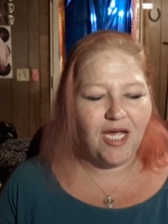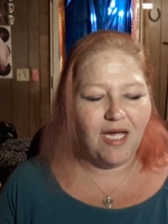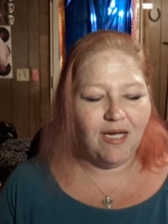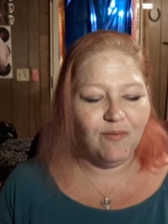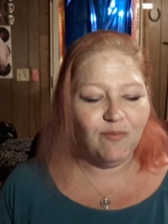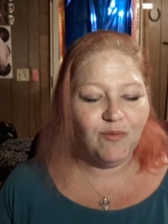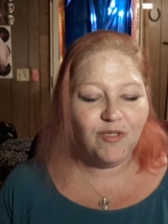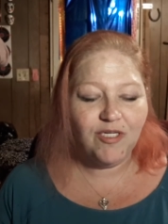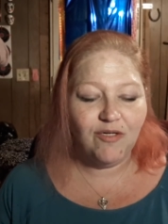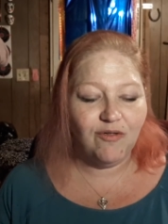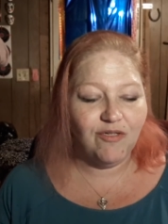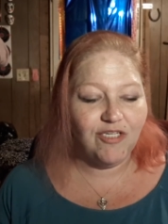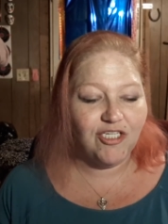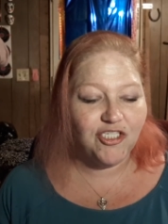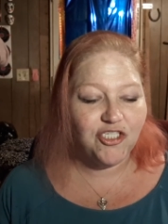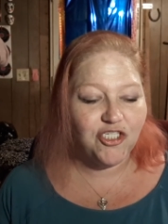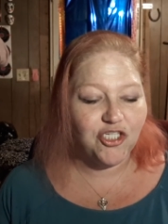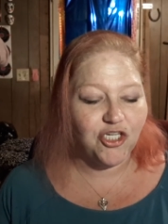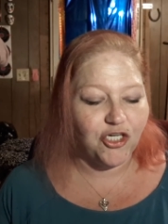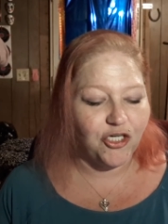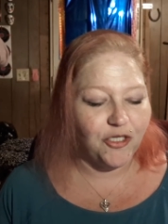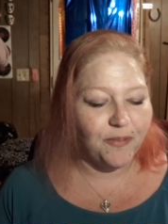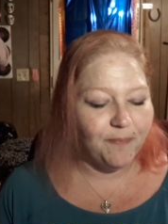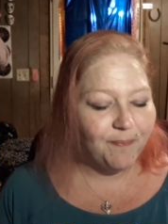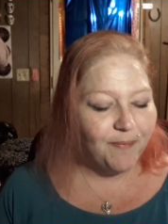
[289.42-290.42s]
yeah, we don't eat
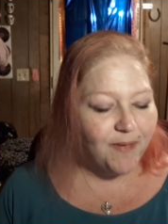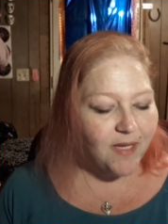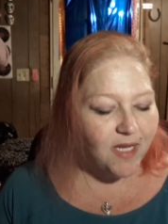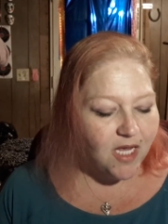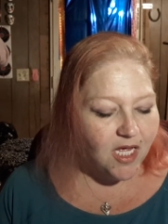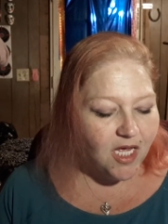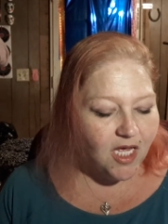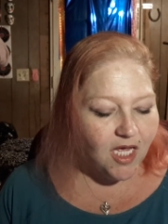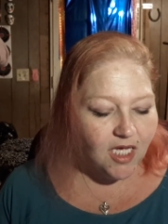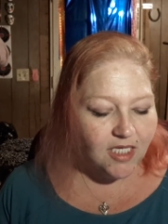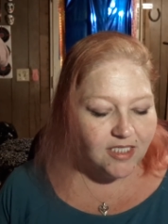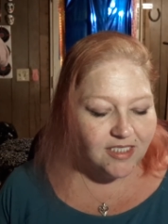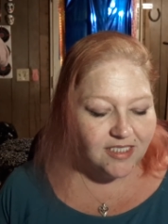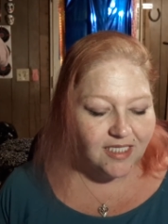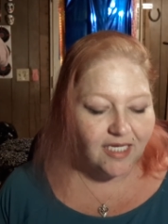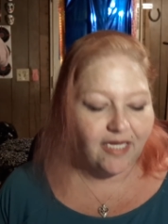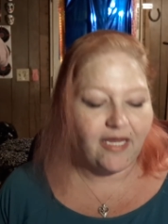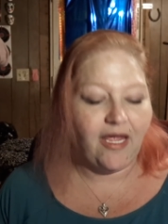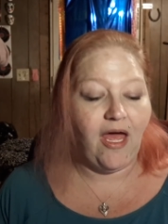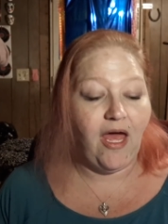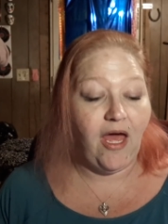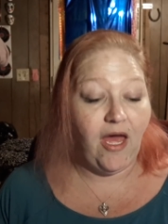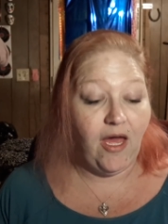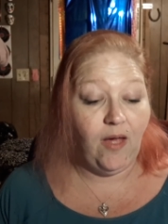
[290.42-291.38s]
sugar. She's like,